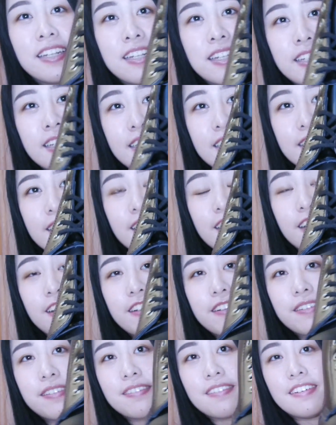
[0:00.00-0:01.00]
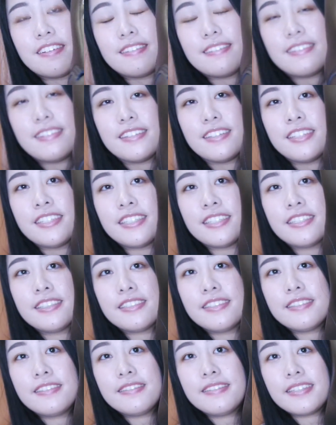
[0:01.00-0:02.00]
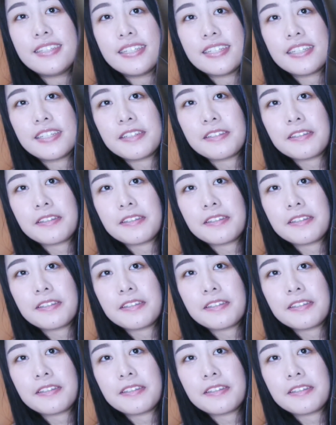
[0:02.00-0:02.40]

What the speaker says: these are the front of the shoes.